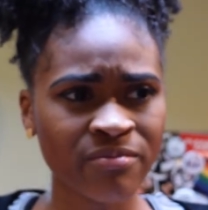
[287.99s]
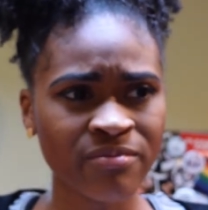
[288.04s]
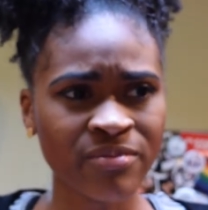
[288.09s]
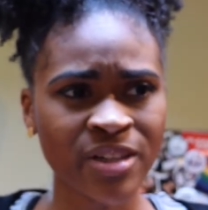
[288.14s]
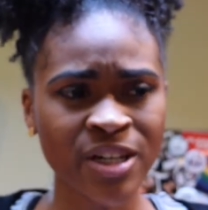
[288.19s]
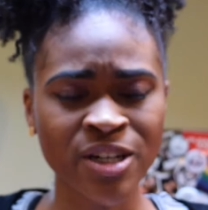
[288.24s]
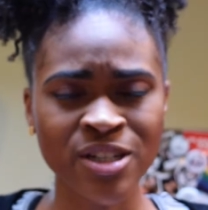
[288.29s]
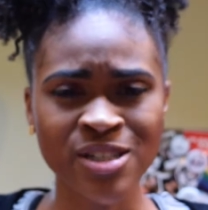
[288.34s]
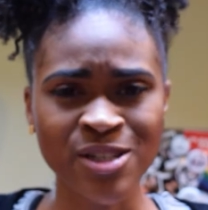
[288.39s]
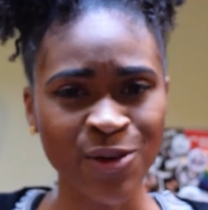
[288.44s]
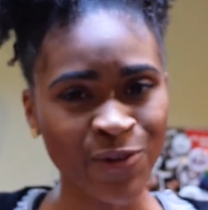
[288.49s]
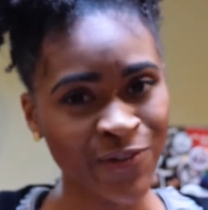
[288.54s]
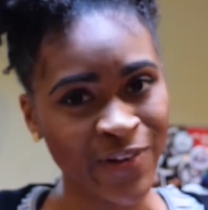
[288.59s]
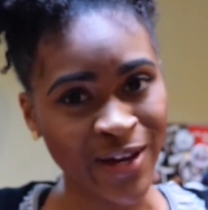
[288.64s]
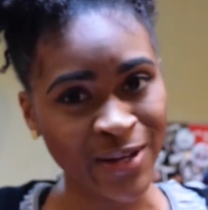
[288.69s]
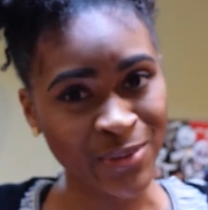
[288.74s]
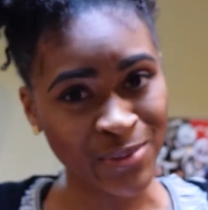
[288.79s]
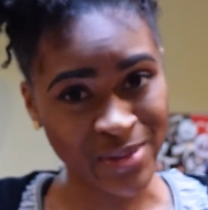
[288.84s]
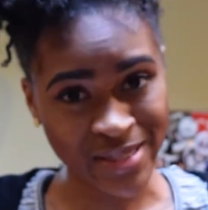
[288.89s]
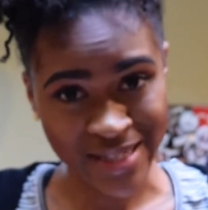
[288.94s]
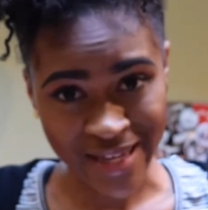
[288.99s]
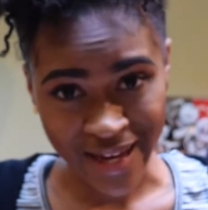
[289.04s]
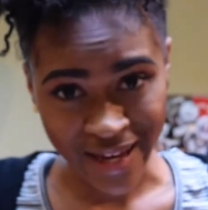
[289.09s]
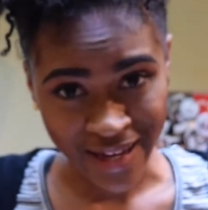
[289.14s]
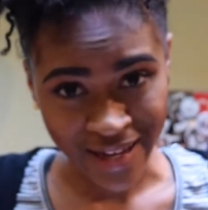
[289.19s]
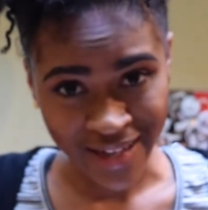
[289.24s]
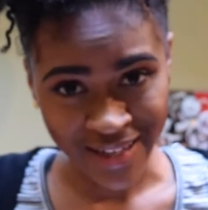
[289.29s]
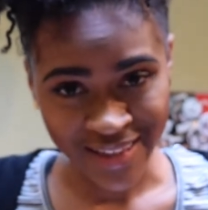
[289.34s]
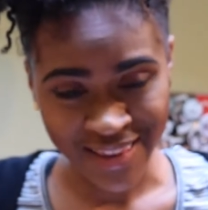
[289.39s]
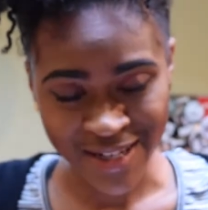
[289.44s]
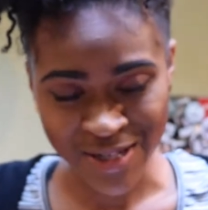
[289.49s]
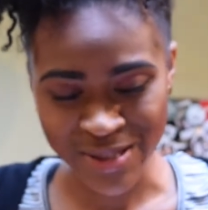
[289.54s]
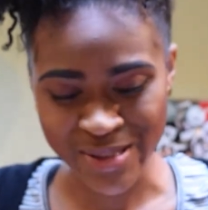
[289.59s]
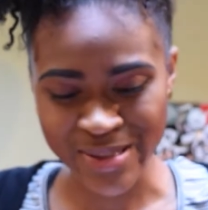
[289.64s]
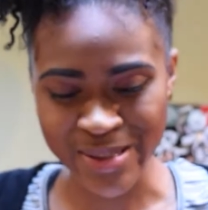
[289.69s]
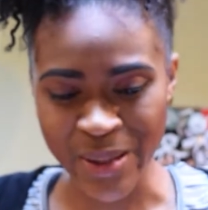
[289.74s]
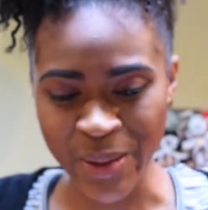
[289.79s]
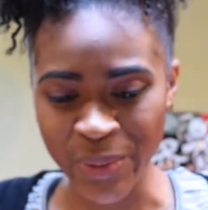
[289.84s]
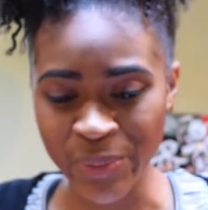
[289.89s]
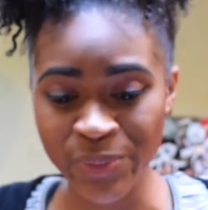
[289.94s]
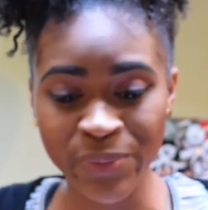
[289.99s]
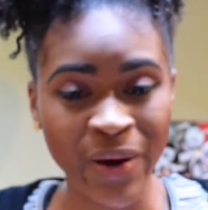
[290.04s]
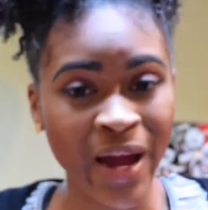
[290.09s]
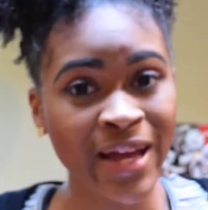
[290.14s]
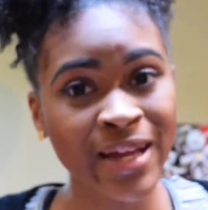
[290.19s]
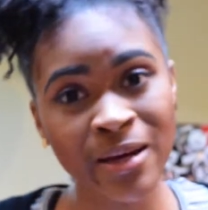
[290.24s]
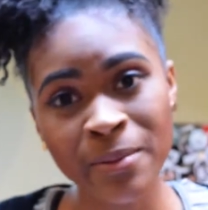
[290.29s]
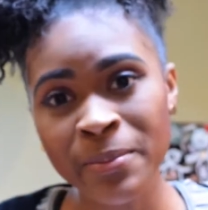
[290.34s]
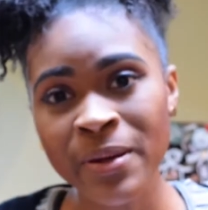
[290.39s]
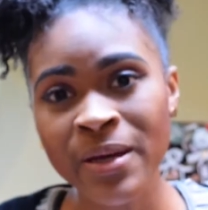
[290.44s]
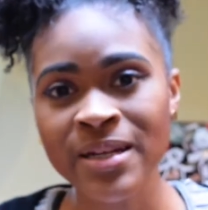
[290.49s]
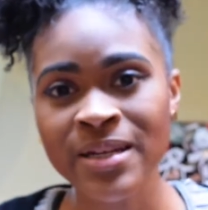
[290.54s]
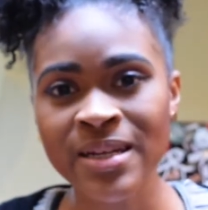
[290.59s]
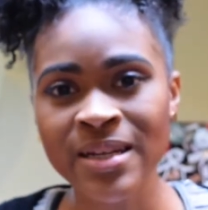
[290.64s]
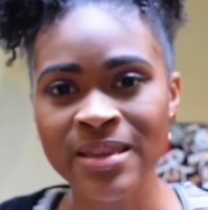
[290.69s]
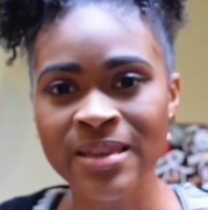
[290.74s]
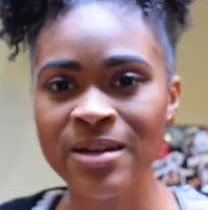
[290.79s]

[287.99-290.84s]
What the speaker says: There's no final say, there's no right opinion,